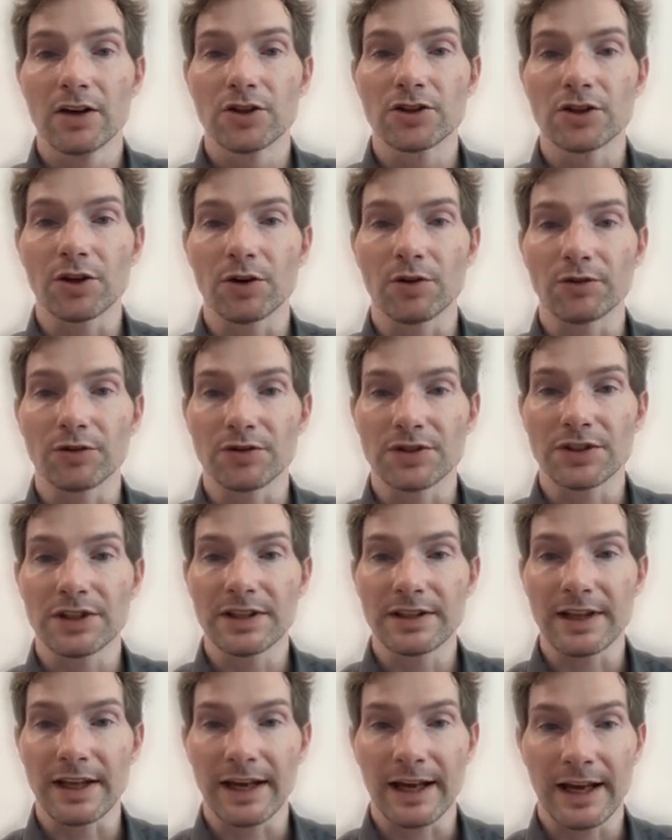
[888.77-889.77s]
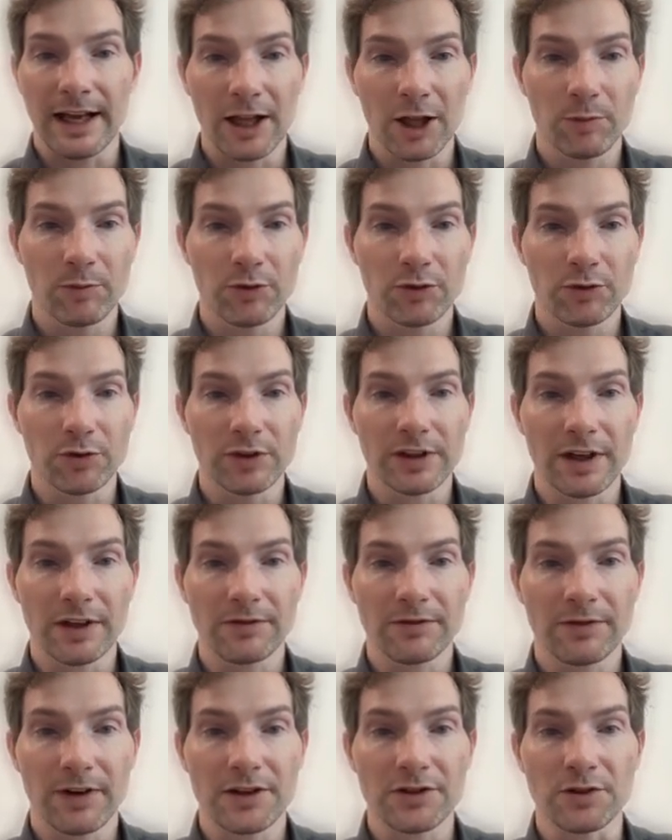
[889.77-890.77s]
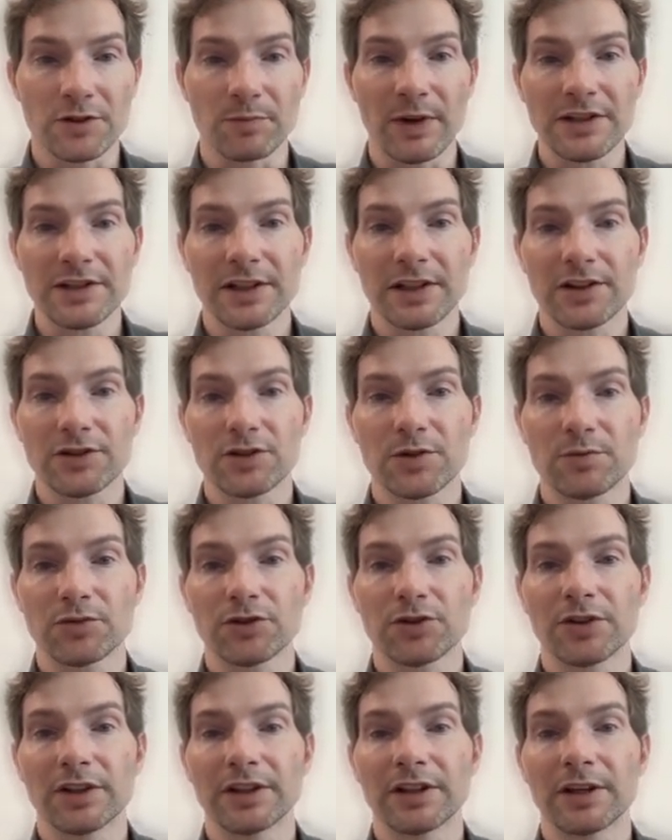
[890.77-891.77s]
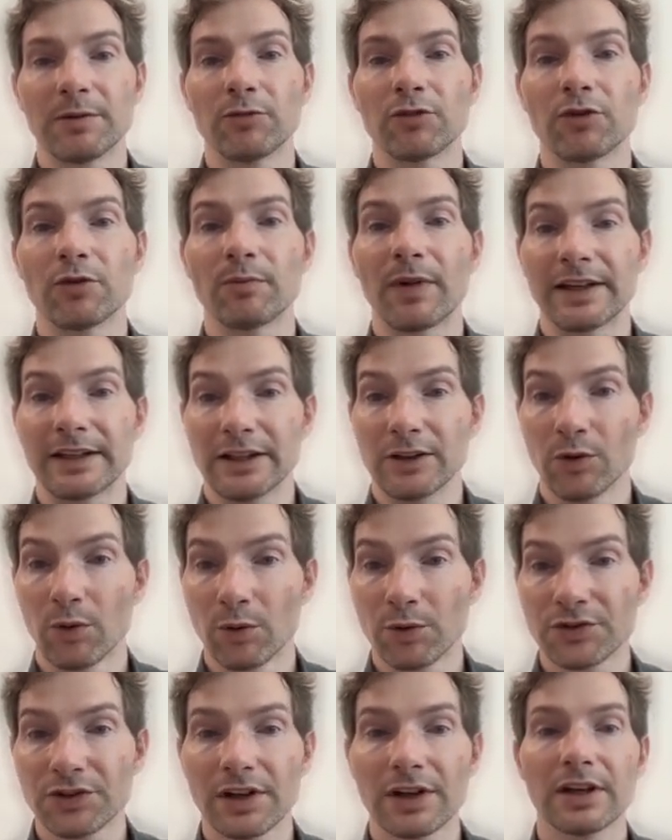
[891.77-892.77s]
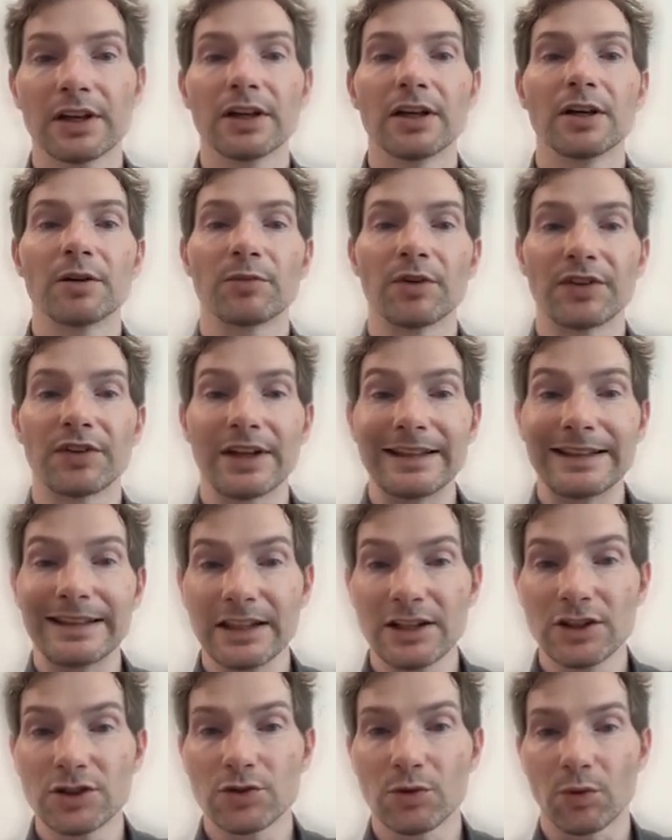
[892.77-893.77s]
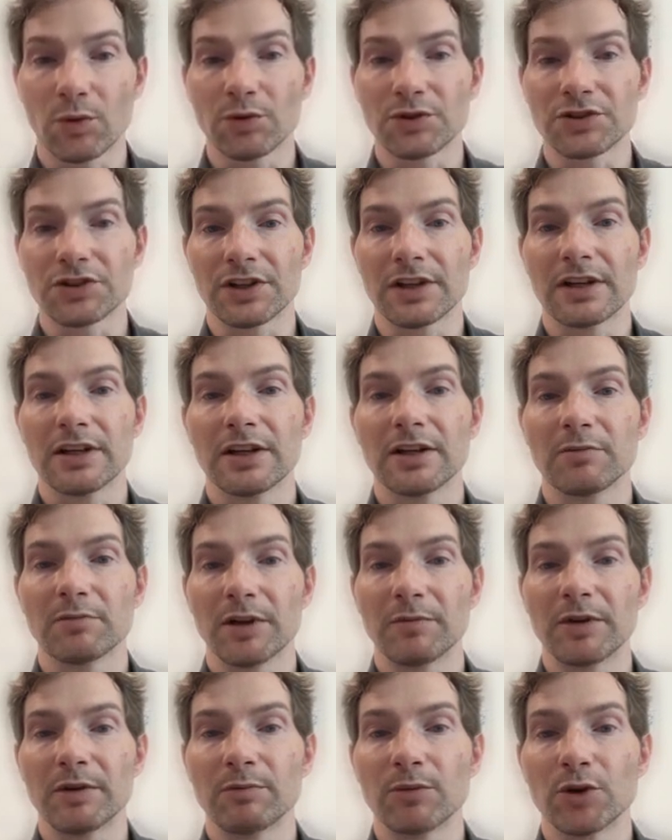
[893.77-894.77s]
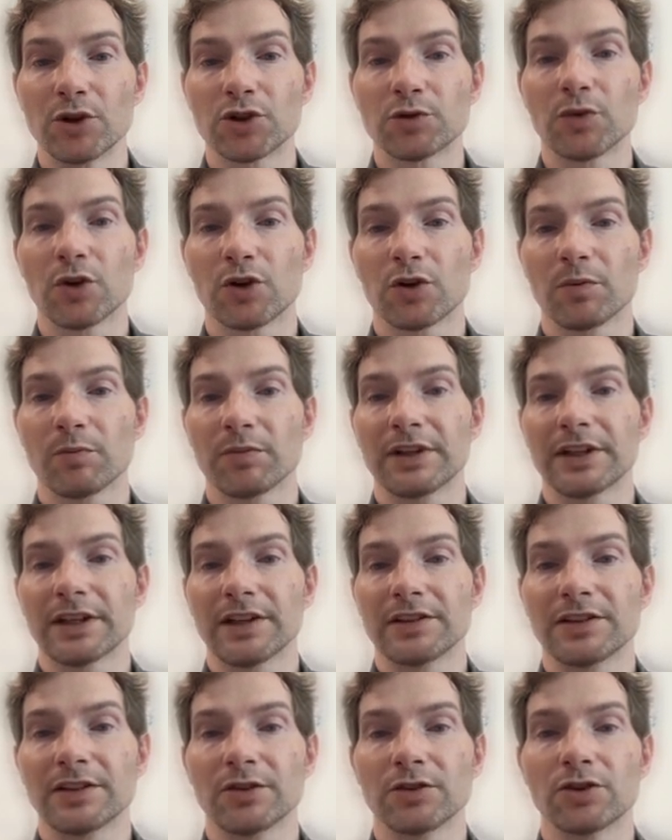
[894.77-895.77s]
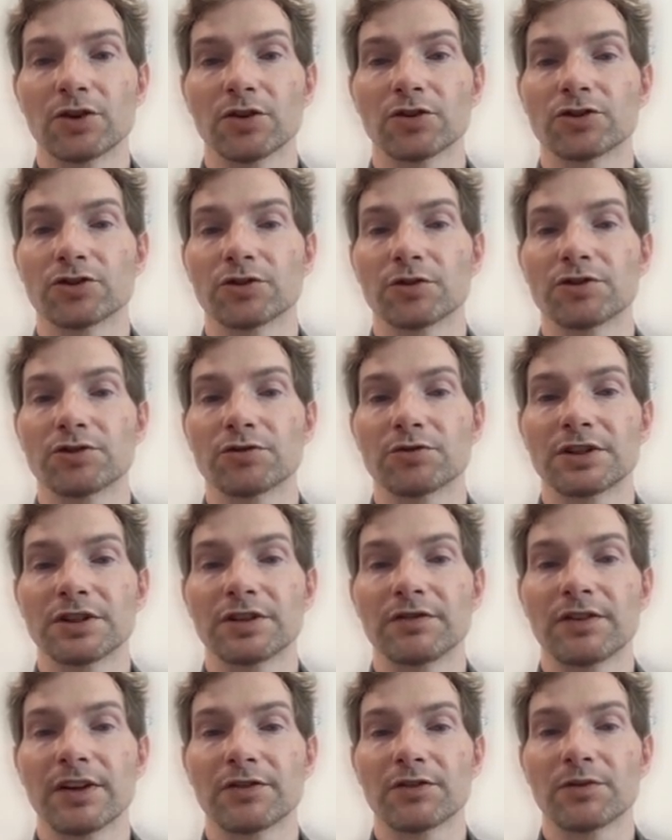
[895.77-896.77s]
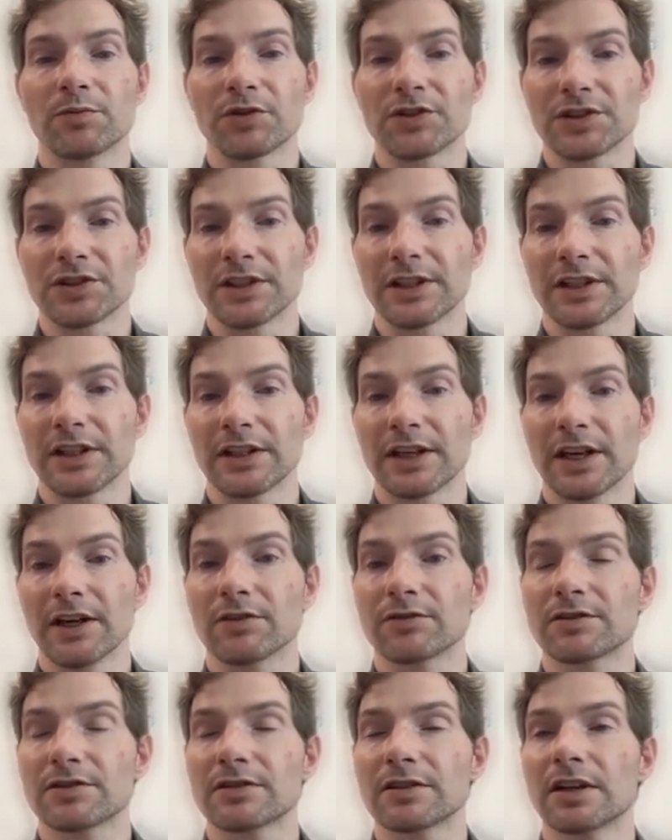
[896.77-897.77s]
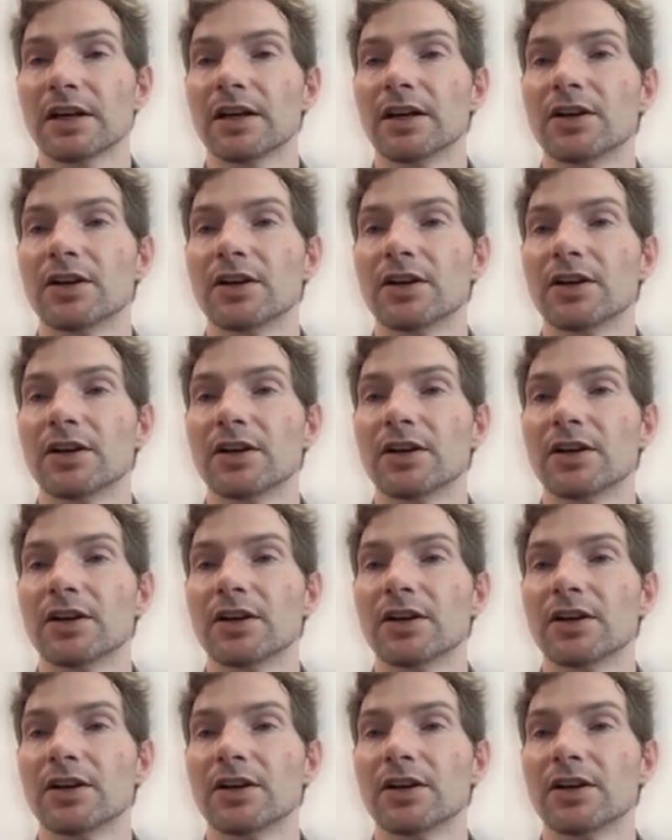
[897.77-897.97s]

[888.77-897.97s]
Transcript: So you see, they help to clarify the basic assumption and keep the mind in order, but then this order may be much more complicated and counterintuitive than the preceding chaos.